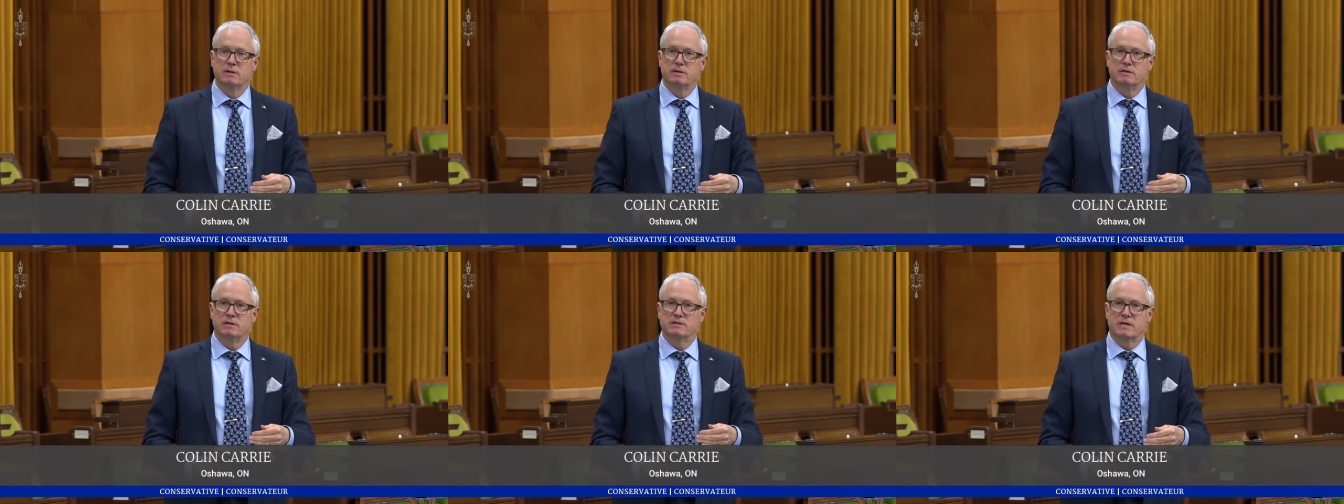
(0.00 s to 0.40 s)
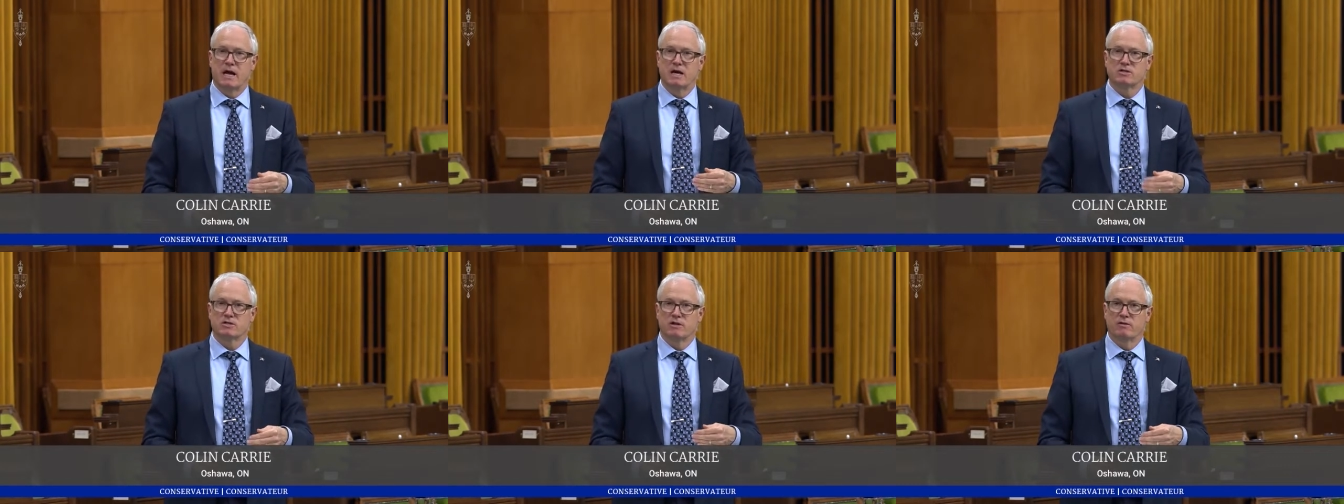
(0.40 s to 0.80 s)
does he
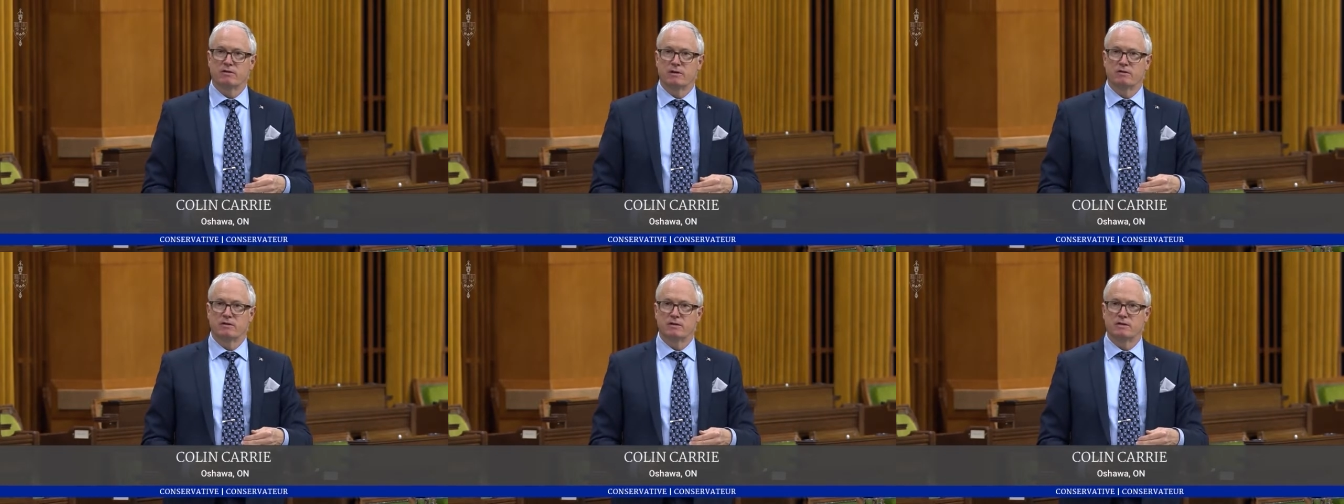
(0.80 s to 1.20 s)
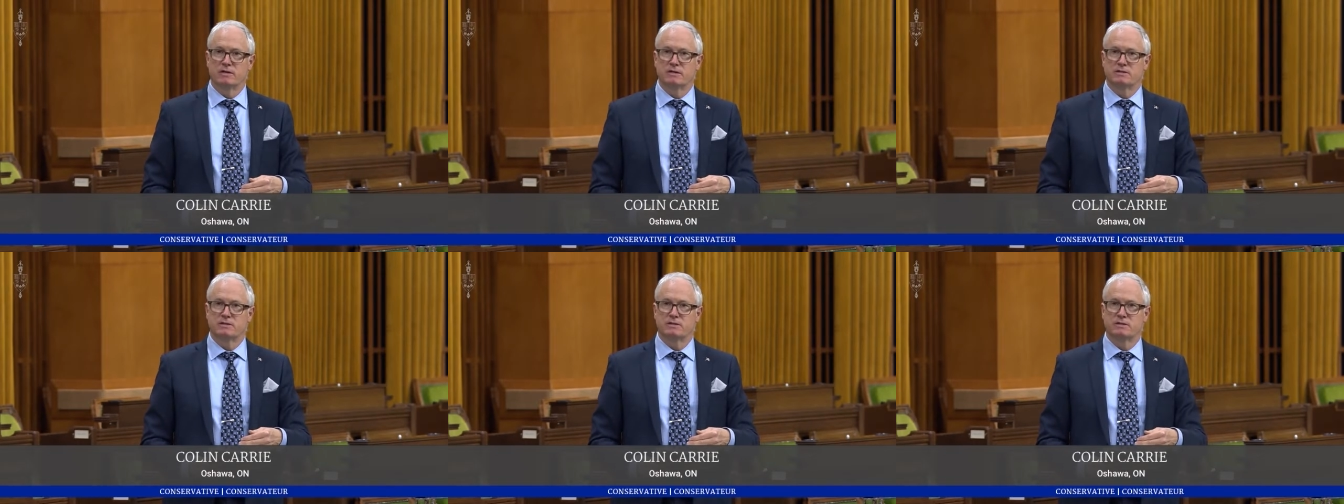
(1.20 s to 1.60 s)
actually think that
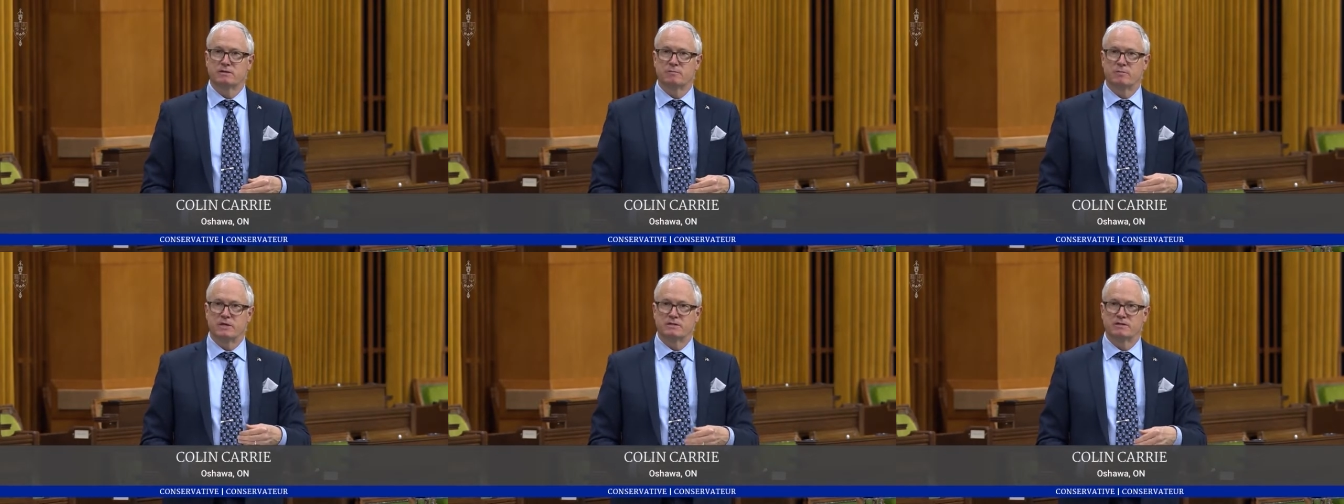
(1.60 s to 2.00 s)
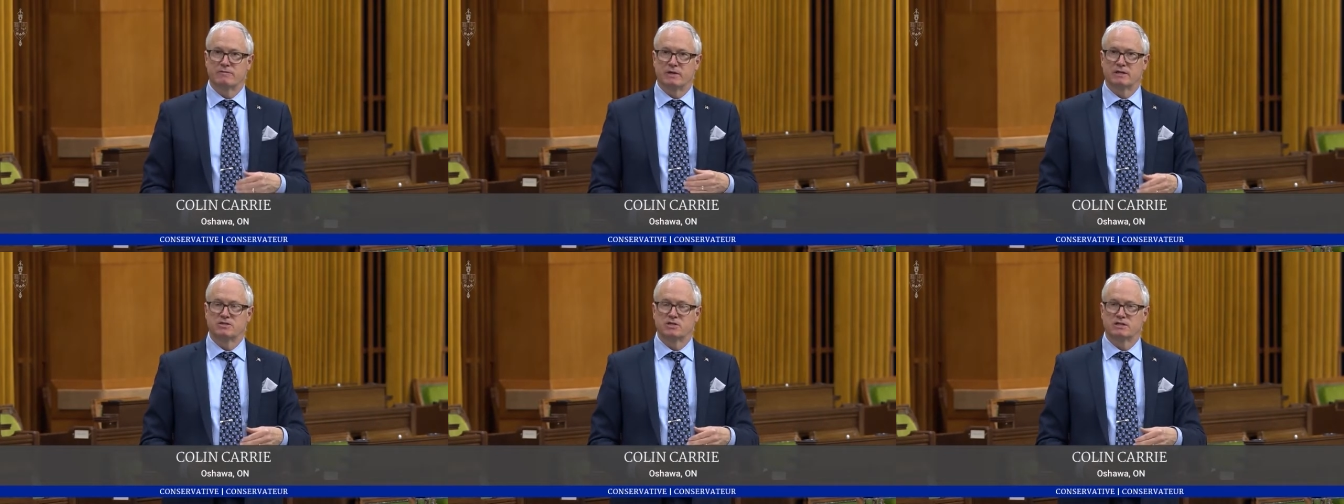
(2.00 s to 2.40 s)
this piece of
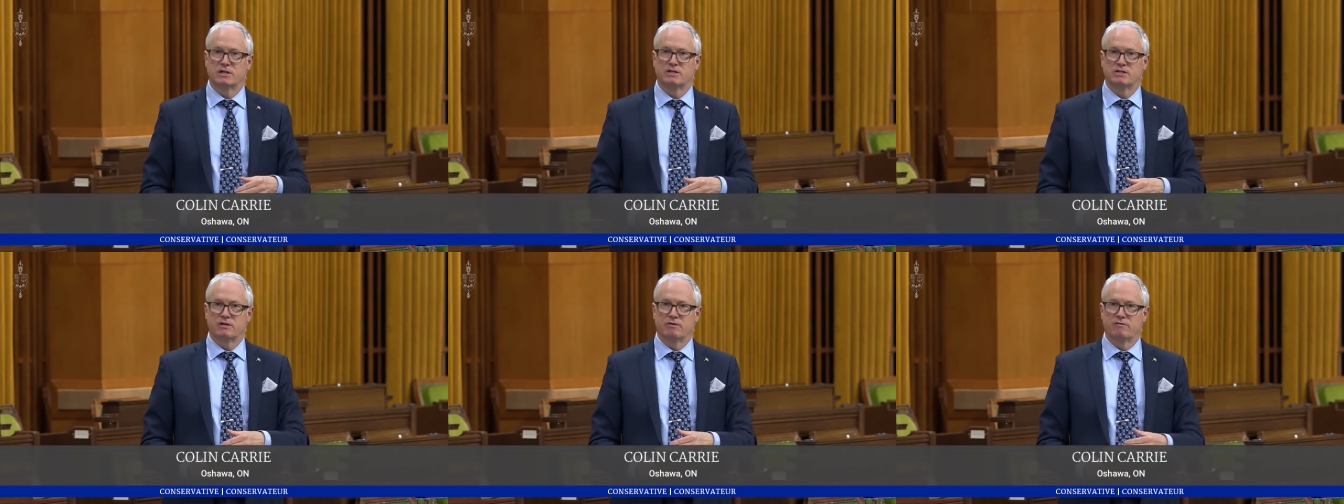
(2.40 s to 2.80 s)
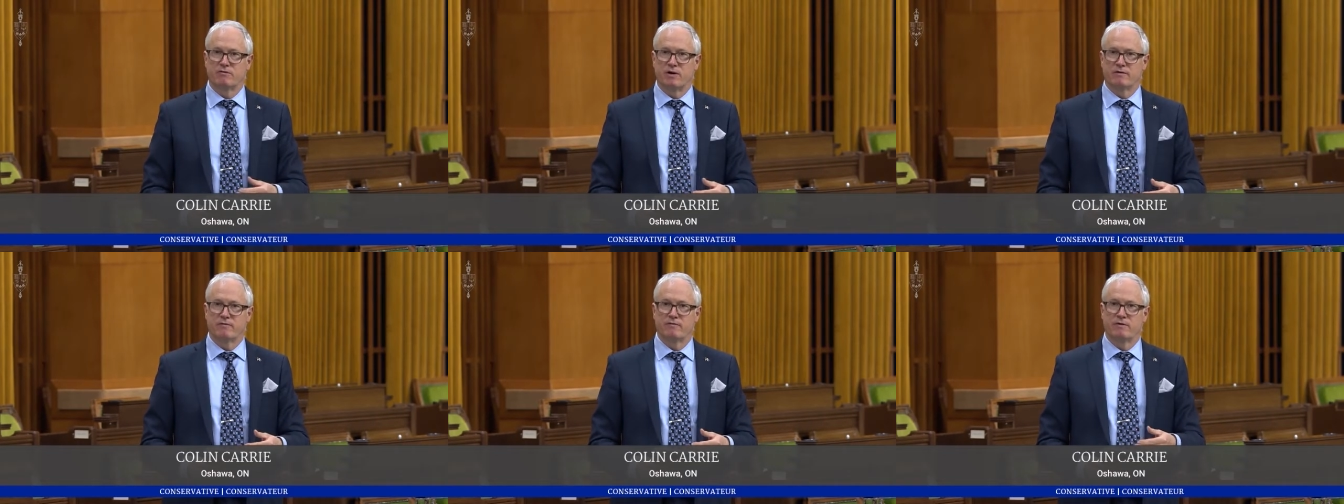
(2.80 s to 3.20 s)
legislation in
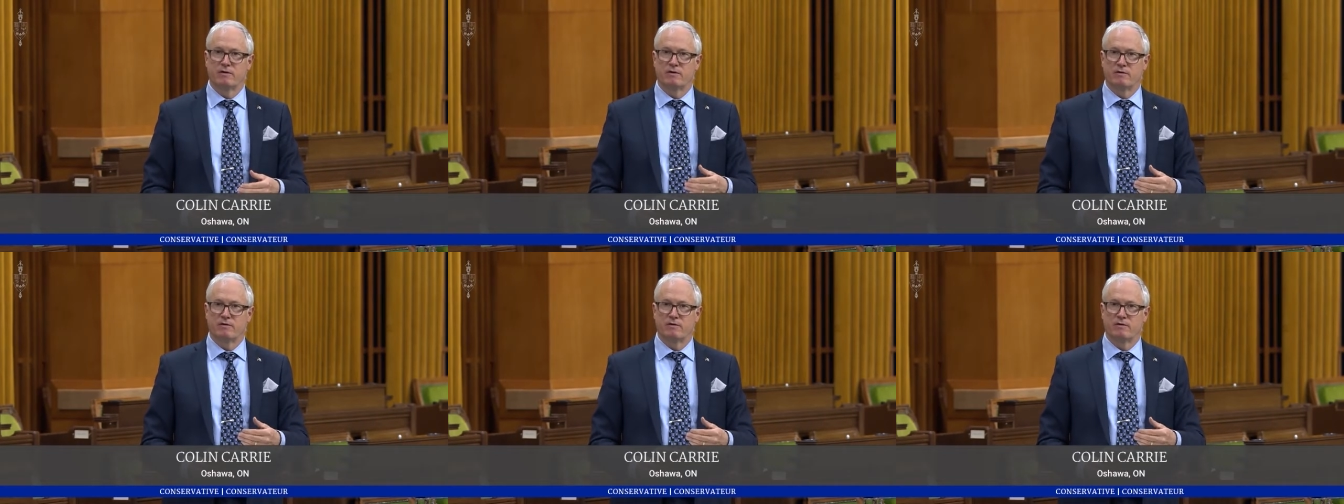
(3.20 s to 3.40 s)
front of